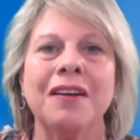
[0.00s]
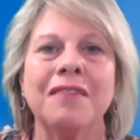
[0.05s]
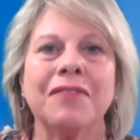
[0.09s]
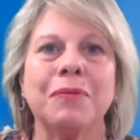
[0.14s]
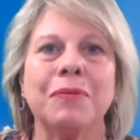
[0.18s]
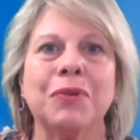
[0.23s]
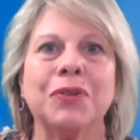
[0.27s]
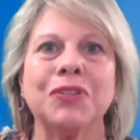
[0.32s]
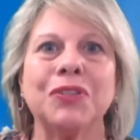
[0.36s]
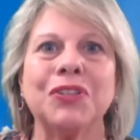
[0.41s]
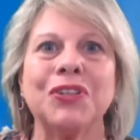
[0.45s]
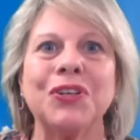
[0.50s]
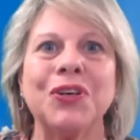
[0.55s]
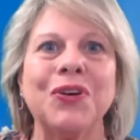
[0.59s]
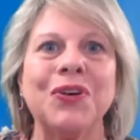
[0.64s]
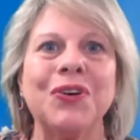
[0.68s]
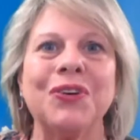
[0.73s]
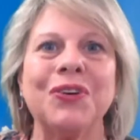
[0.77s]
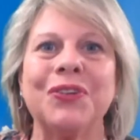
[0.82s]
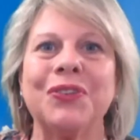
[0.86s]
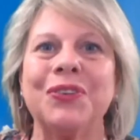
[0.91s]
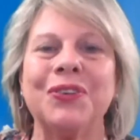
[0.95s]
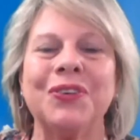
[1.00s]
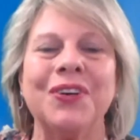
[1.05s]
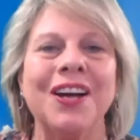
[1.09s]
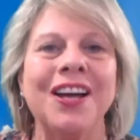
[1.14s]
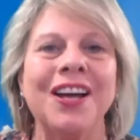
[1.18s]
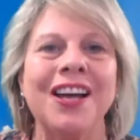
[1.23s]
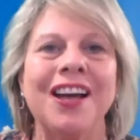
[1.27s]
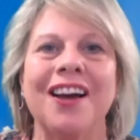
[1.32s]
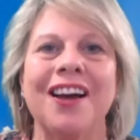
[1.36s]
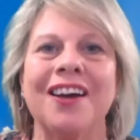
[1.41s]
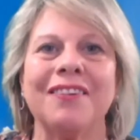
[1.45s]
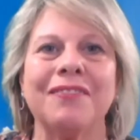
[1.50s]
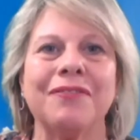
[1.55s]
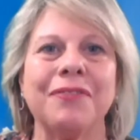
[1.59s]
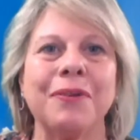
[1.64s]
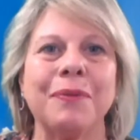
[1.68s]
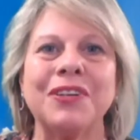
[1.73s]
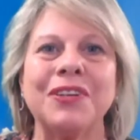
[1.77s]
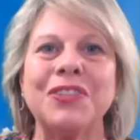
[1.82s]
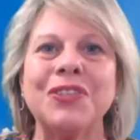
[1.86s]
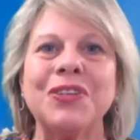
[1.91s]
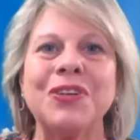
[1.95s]

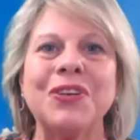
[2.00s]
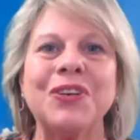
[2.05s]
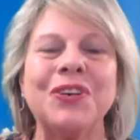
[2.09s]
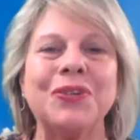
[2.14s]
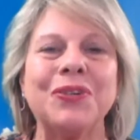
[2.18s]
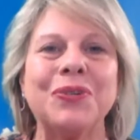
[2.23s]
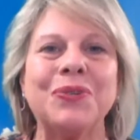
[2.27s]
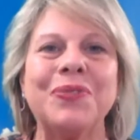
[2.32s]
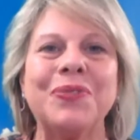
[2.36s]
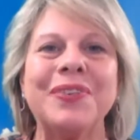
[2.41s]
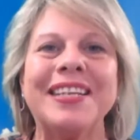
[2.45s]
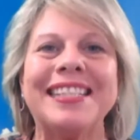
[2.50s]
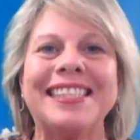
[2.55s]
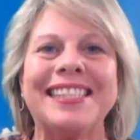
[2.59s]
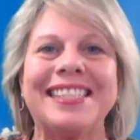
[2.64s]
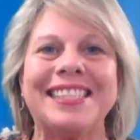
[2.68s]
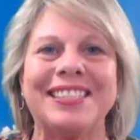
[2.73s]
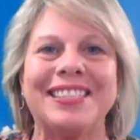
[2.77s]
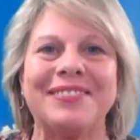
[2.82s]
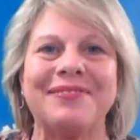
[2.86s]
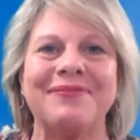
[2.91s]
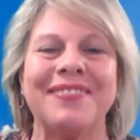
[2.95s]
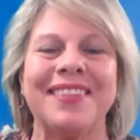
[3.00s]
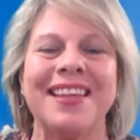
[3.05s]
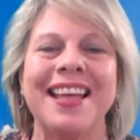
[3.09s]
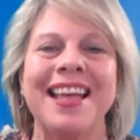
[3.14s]
from eternal wisdom